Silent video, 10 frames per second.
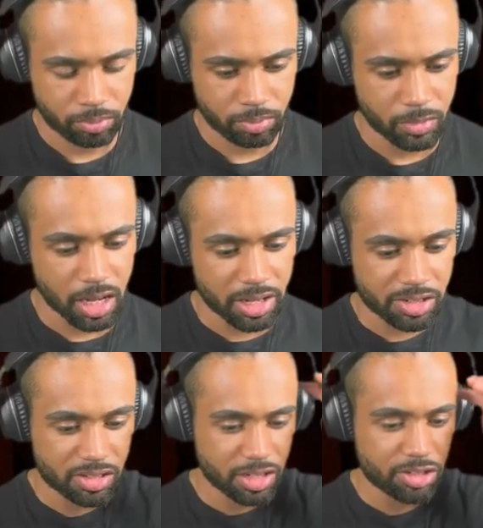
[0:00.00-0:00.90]

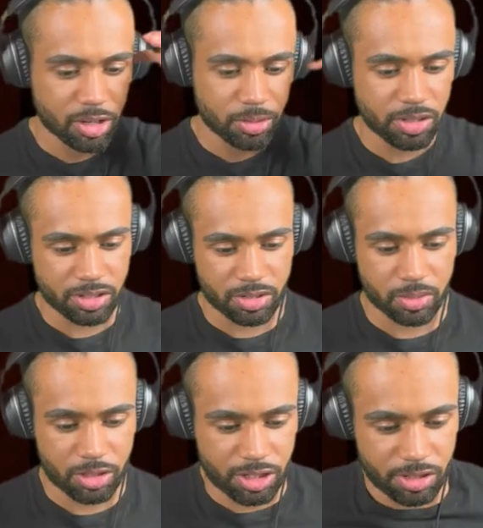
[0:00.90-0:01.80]
Nice, let's go to
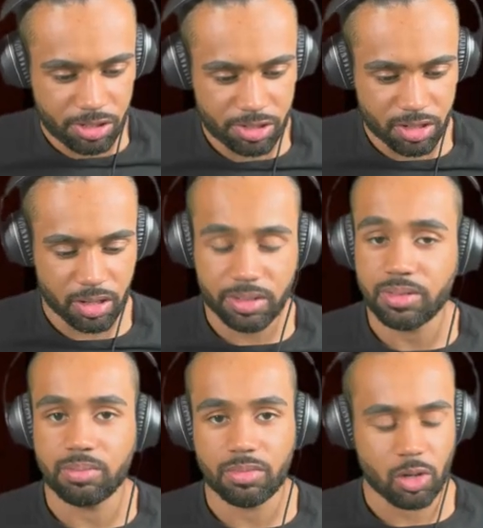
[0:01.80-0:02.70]
this shitty star
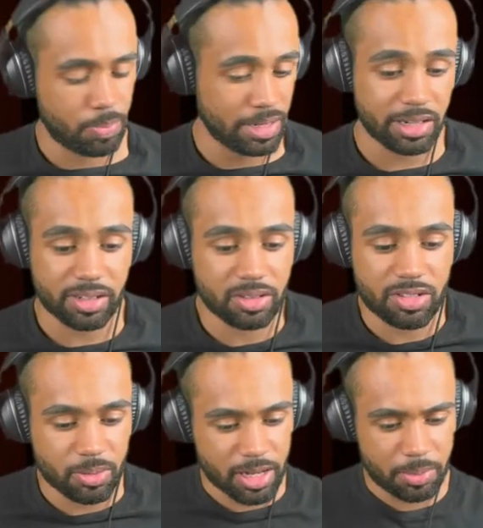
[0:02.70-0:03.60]
and or planet and
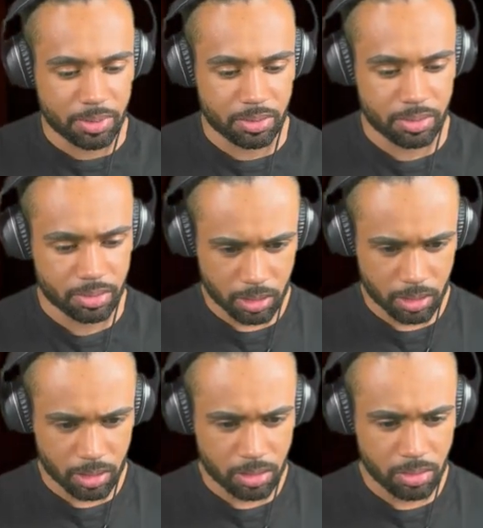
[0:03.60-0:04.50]
see what happens.
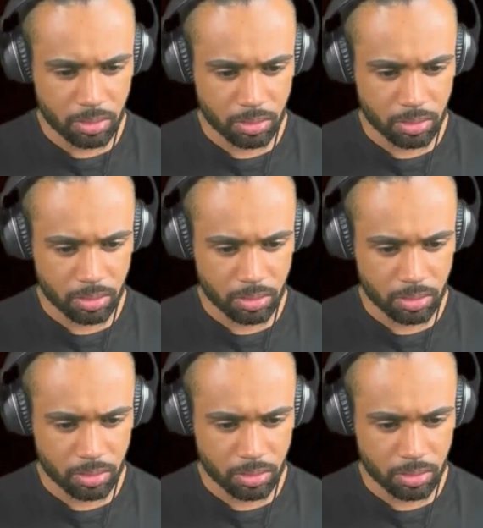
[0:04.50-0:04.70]
Okay.